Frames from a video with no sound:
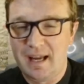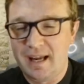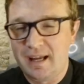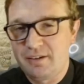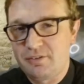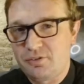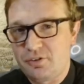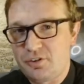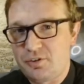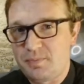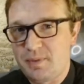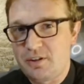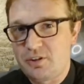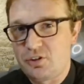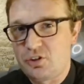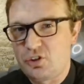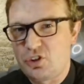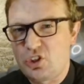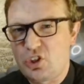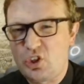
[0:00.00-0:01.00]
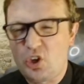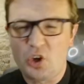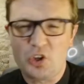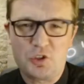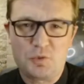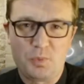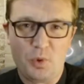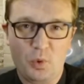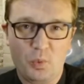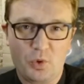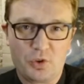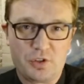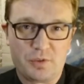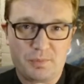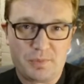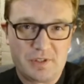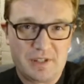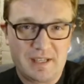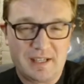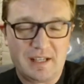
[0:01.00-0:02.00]
Andrew's message of the gospel
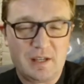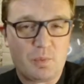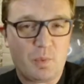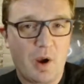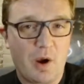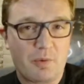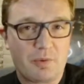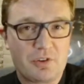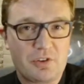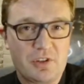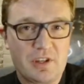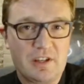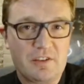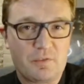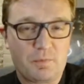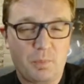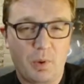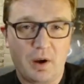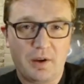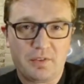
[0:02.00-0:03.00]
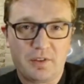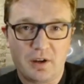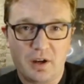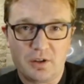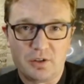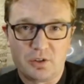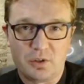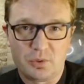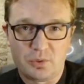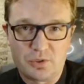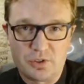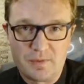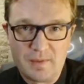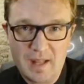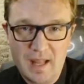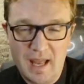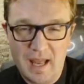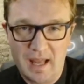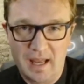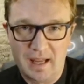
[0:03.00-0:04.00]
wasn't particularly well received by the locals,
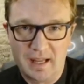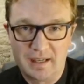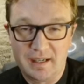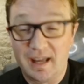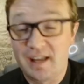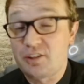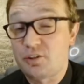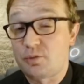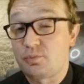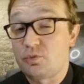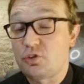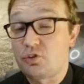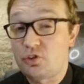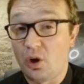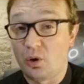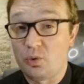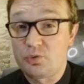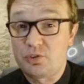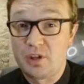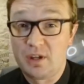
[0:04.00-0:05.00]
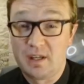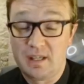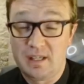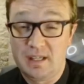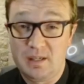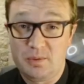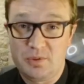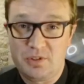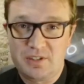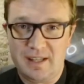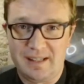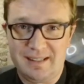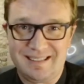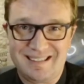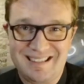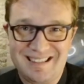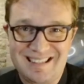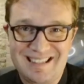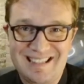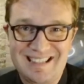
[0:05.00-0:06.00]
and as a result, he was
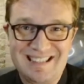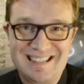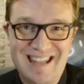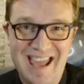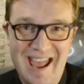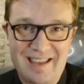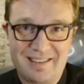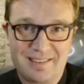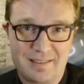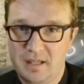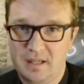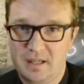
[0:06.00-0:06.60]
sentenced to death.